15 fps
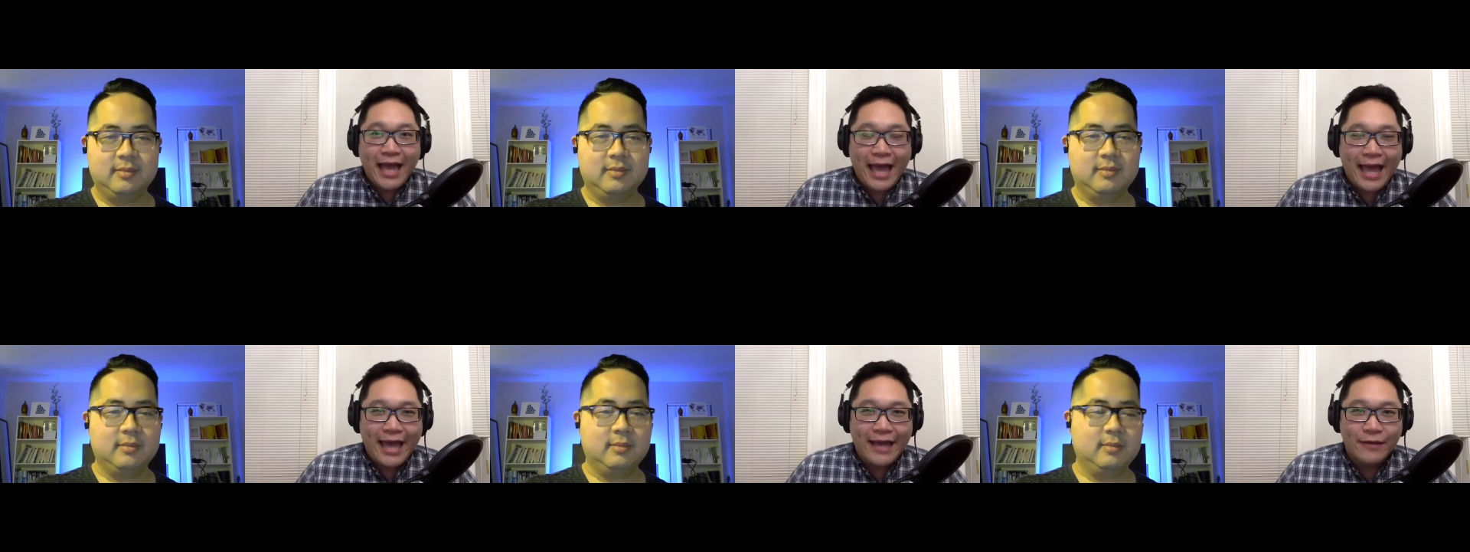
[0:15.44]

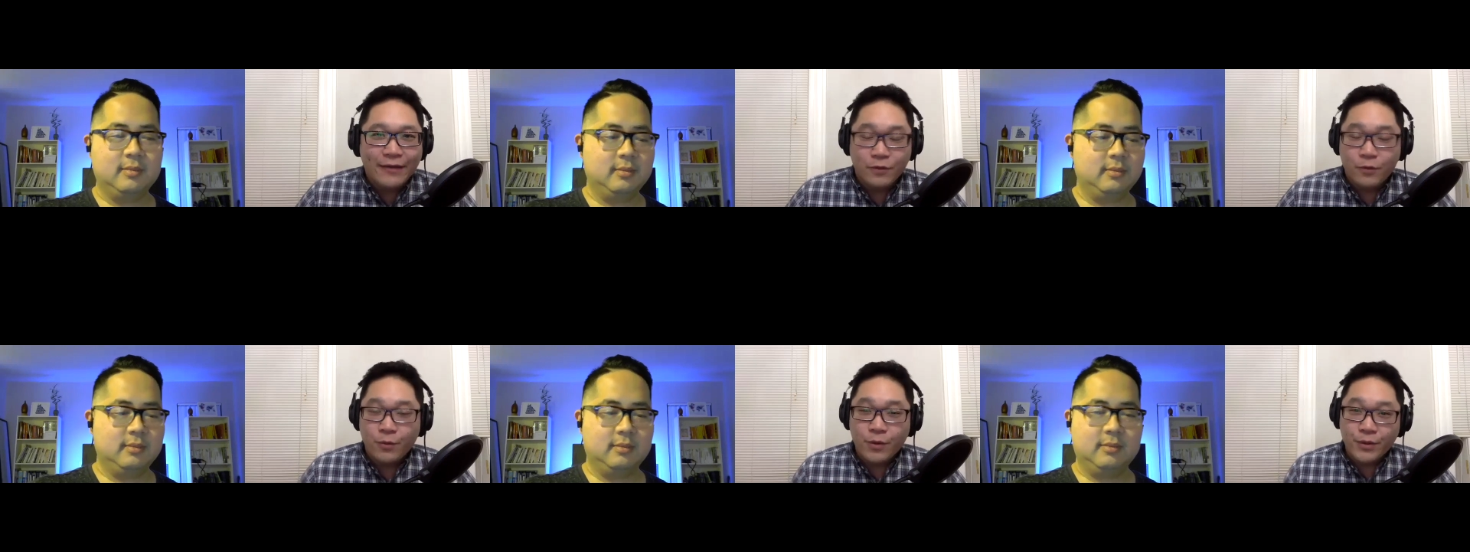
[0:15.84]
Speaker 1: And
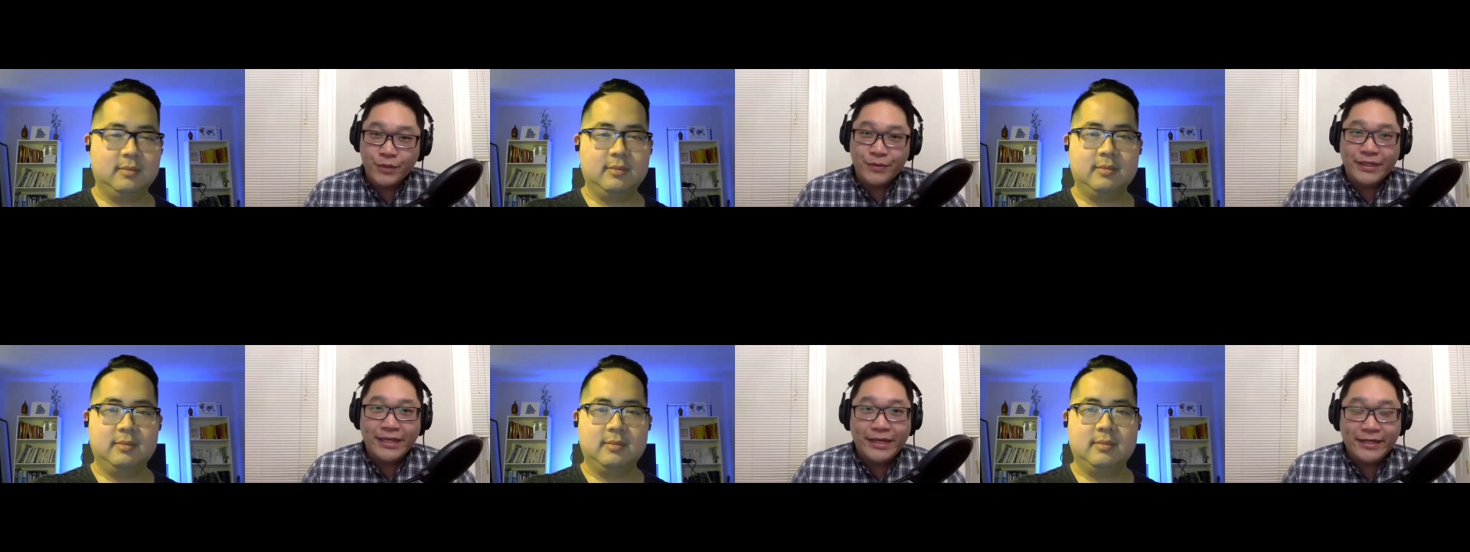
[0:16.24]
what we're
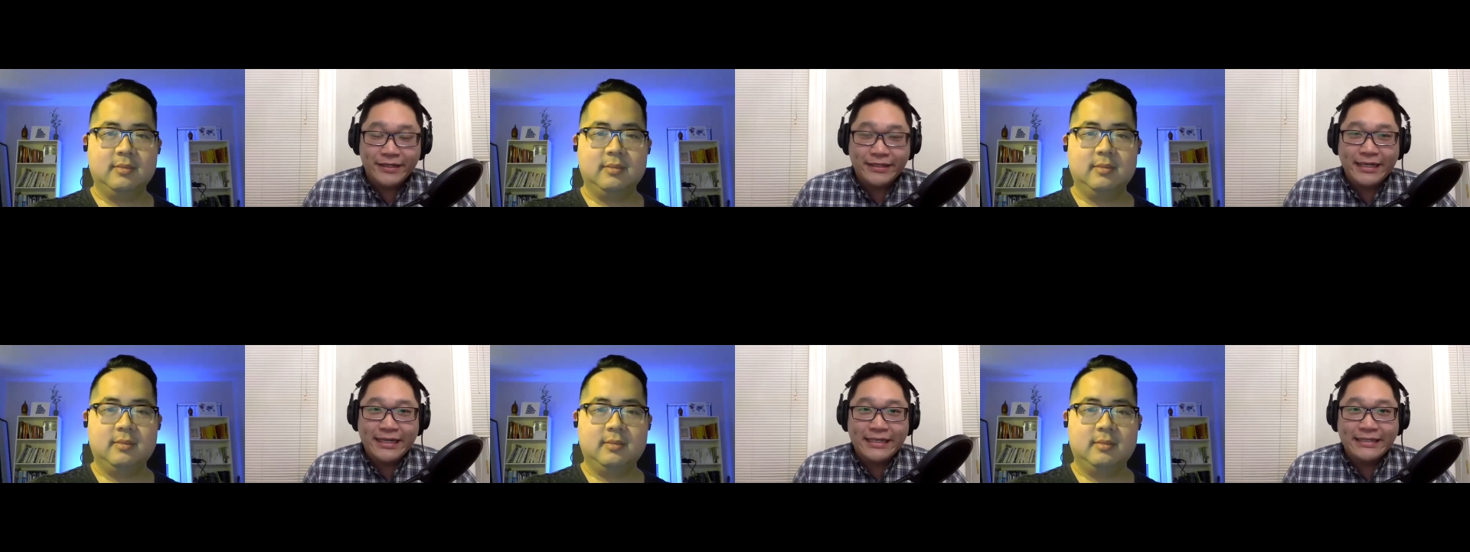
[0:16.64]
doing here,
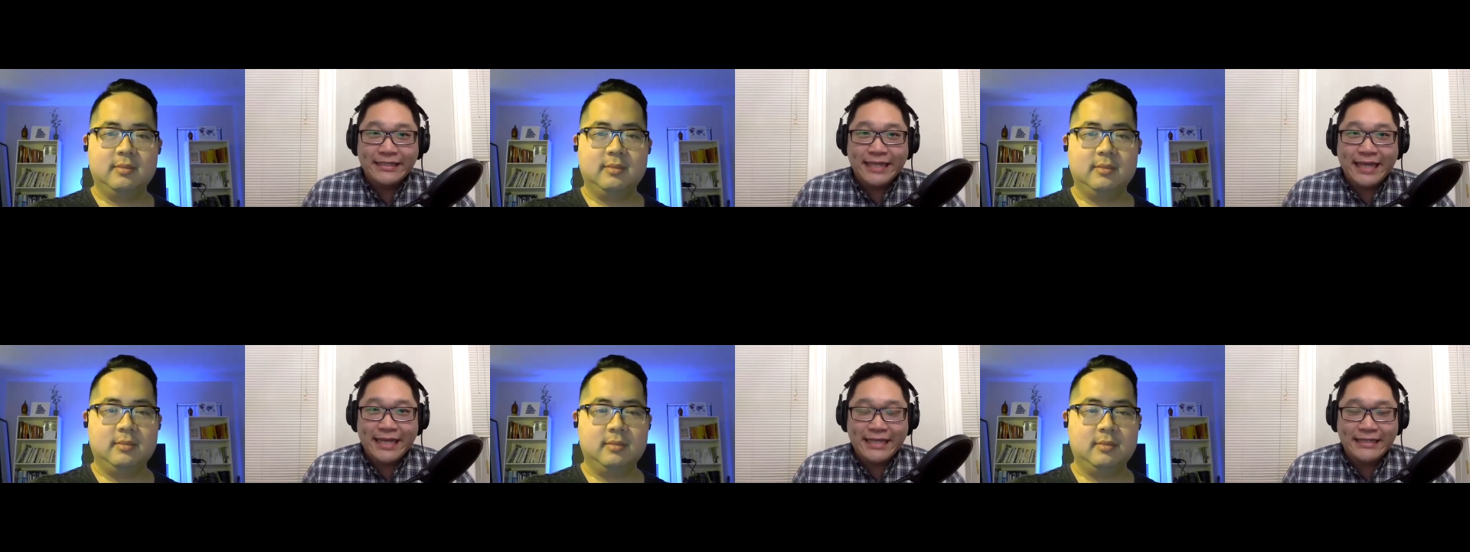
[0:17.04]
guys,
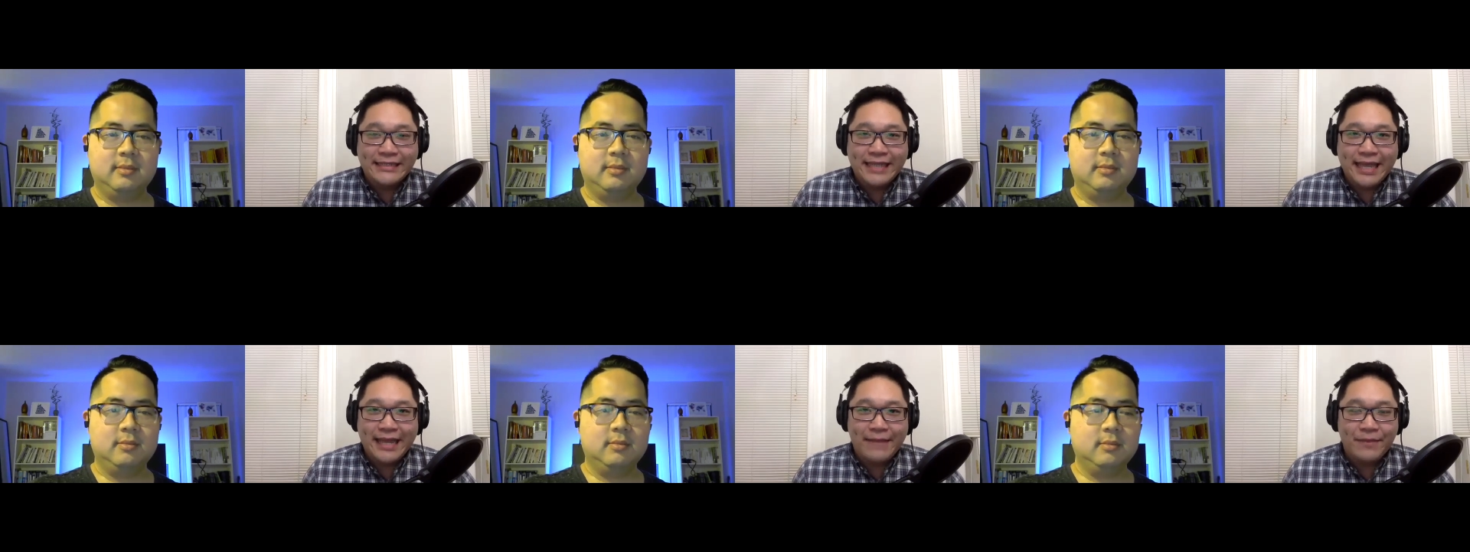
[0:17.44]
is
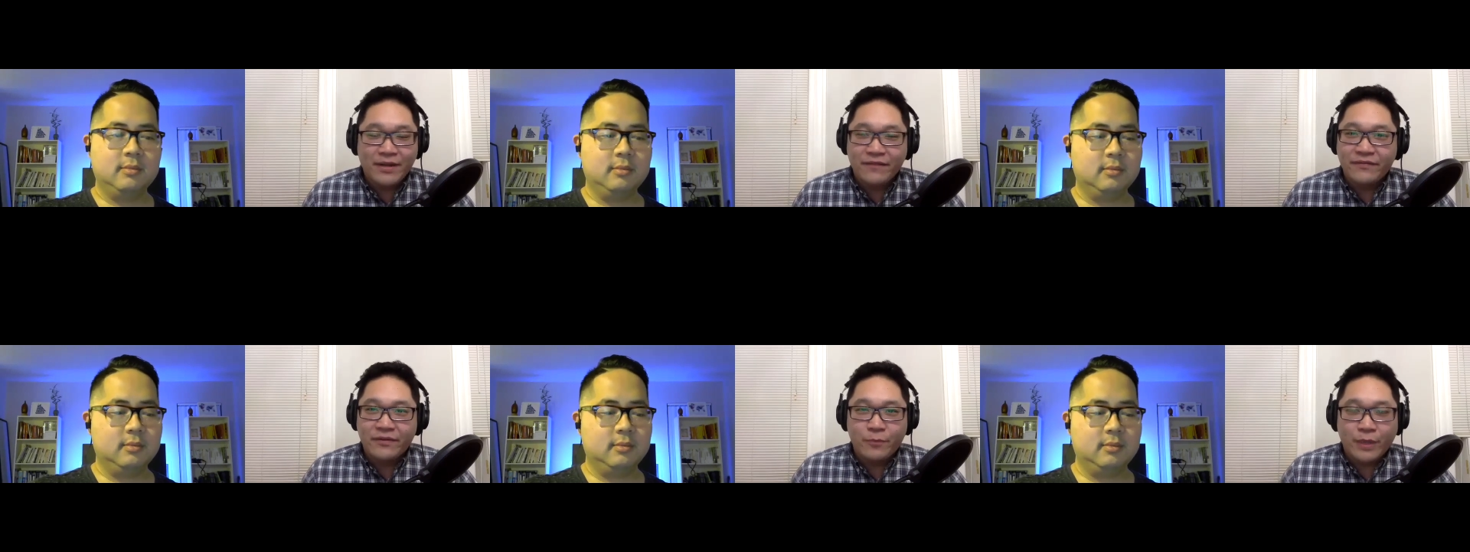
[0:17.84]
a bit
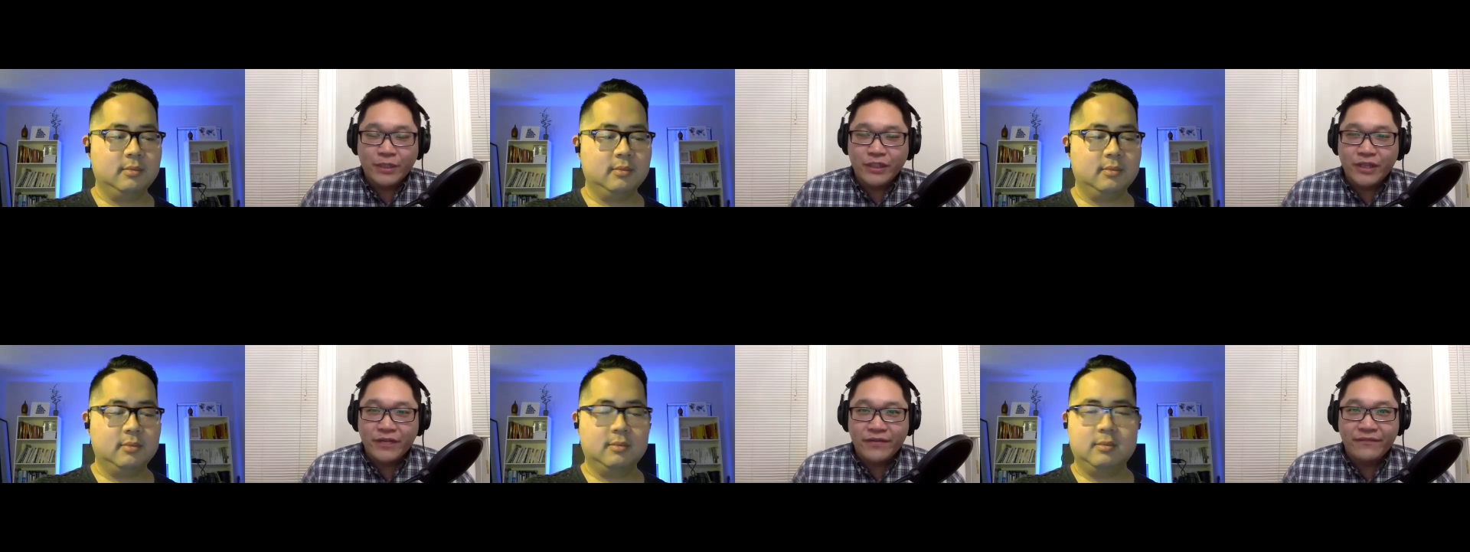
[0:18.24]
of a wet
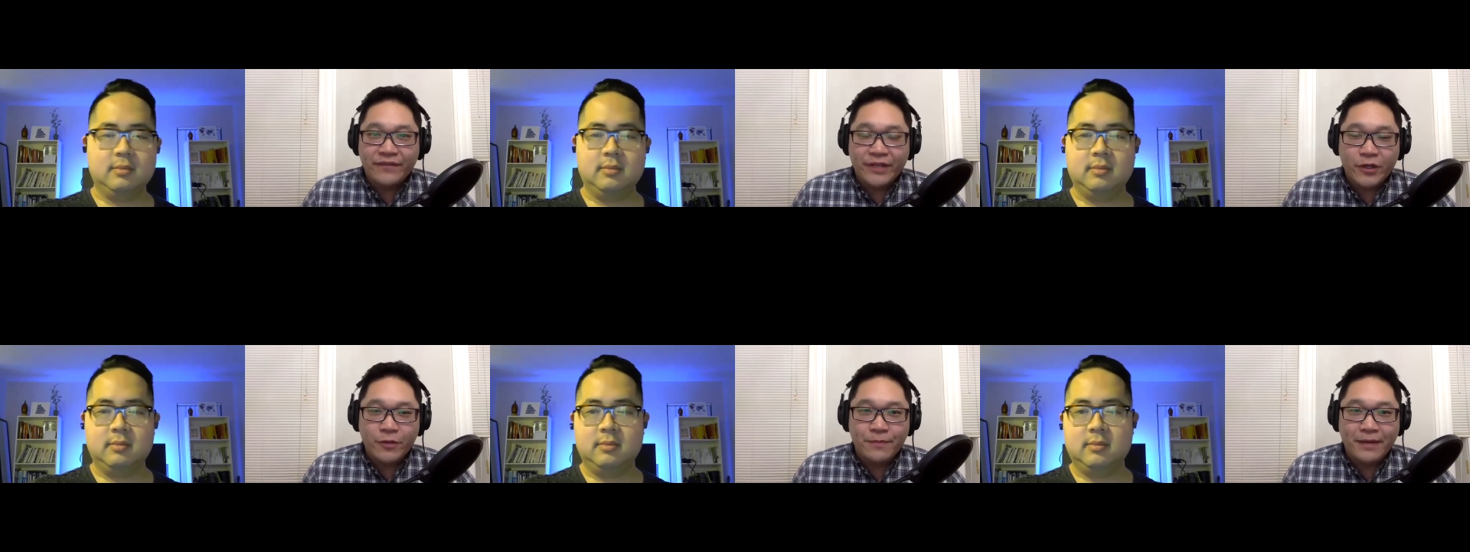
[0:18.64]
shaving
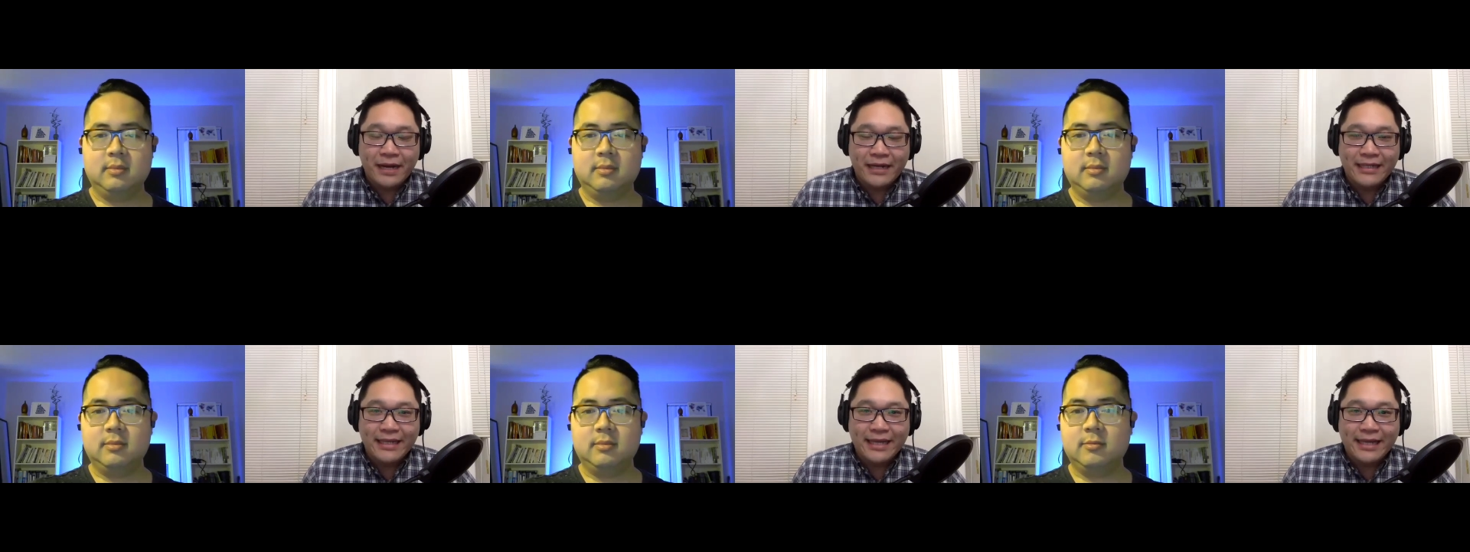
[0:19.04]
video
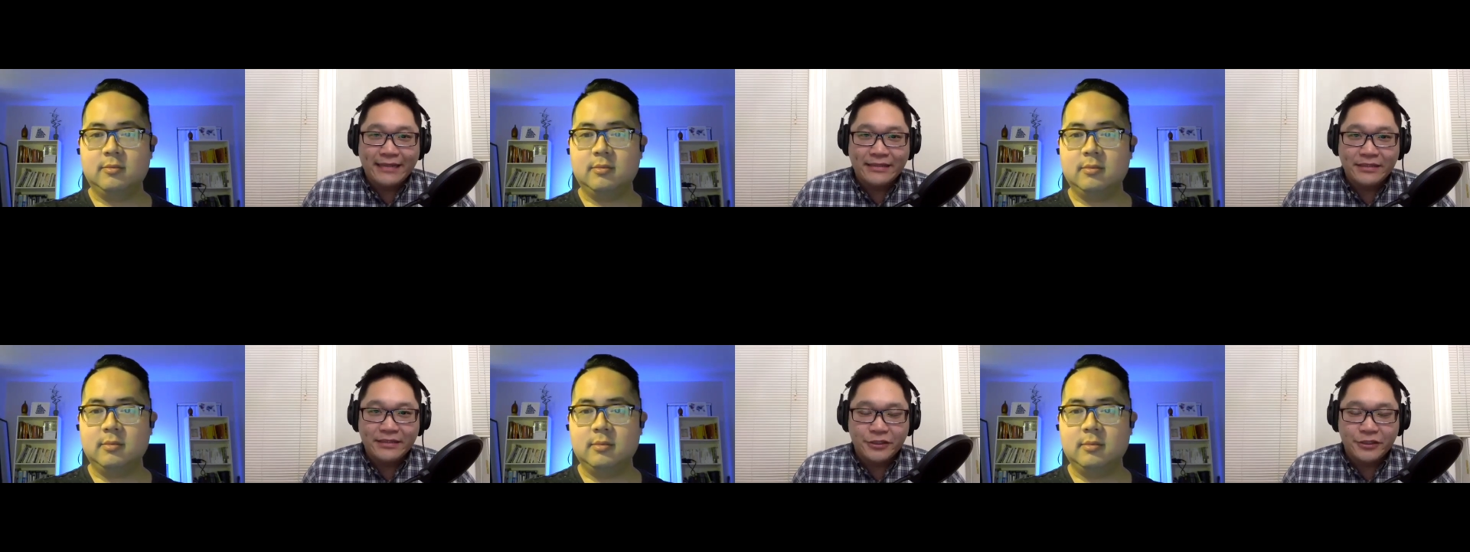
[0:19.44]
podcast.